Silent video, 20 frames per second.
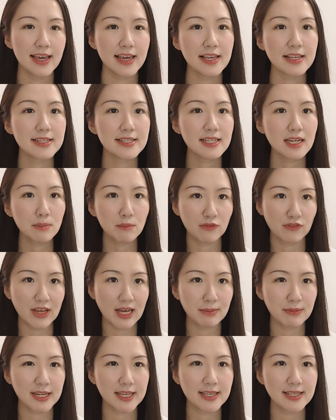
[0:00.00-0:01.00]
In some
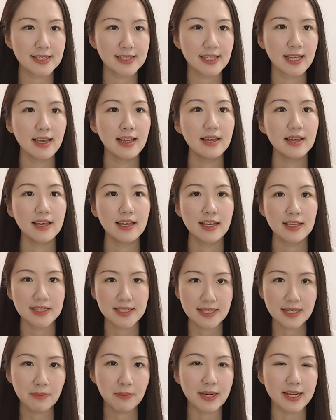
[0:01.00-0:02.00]
families,
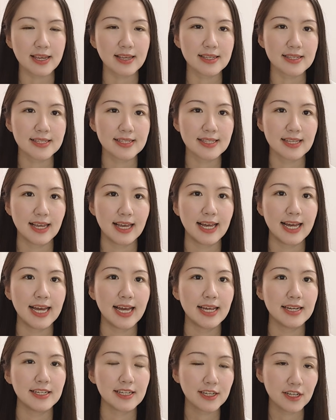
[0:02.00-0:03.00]
siblings
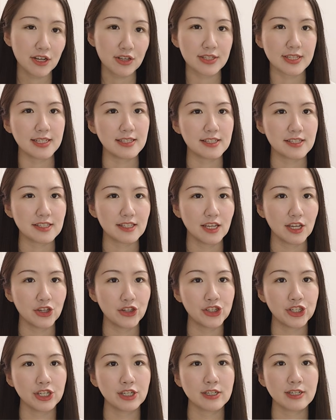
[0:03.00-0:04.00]
and cousins
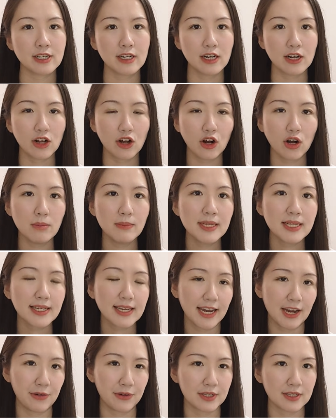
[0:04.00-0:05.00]
share a
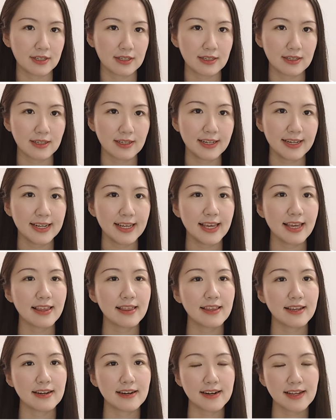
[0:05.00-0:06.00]
common character
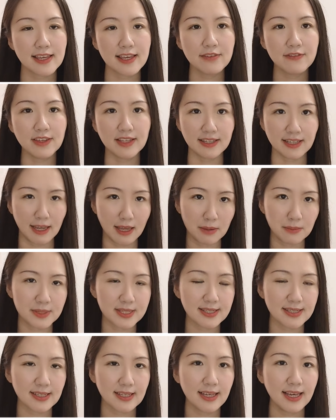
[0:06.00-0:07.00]
in their given
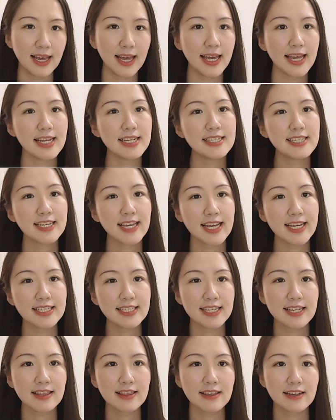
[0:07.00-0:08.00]
names,
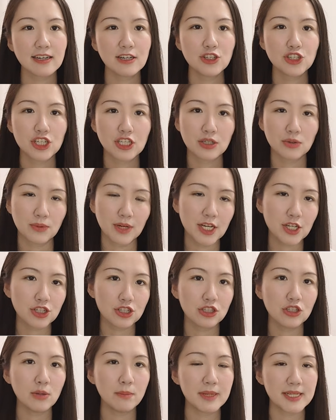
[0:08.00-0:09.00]
indicating their
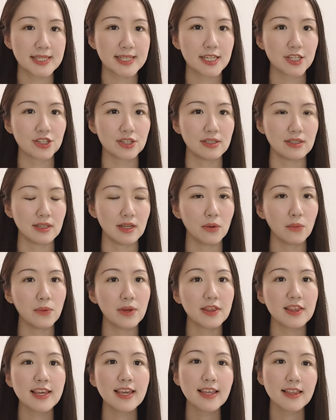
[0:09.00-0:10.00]
generational position
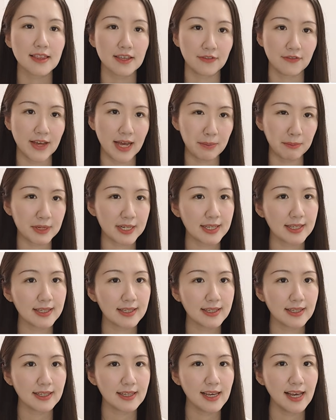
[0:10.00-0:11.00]
within the
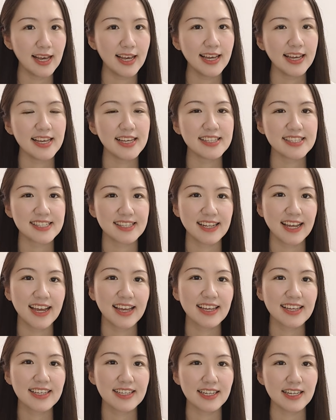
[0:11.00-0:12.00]
family. It's
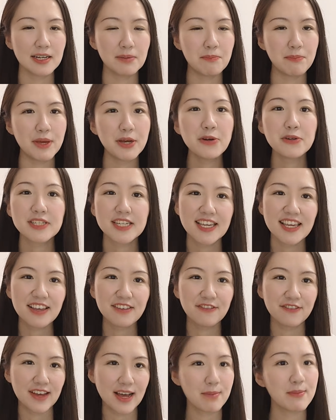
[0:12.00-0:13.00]
like a
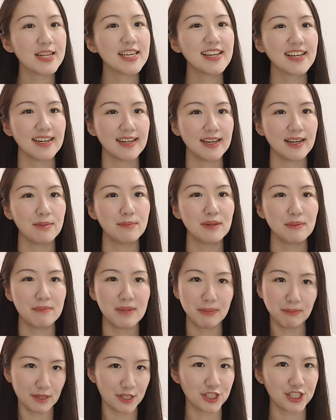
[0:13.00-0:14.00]
built-in family club
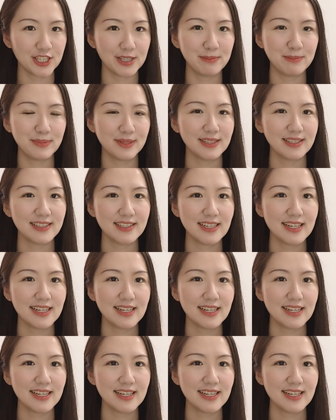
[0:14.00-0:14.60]
membership.